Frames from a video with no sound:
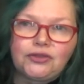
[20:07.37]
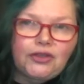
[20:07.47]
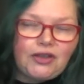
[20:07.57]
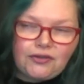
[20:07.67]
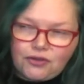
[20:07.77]

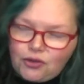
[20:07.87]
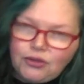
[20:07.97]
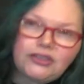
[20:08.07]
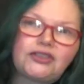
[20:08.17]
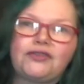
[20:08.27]
The
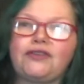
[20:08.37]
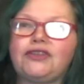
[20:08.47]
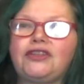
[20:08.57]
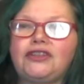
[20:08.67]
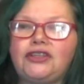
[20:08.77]
whole list of
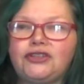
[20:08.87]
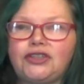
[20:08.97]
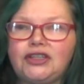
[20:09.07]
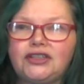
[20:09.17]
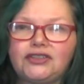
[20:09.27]
everything that you'll
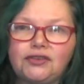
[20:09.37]
need is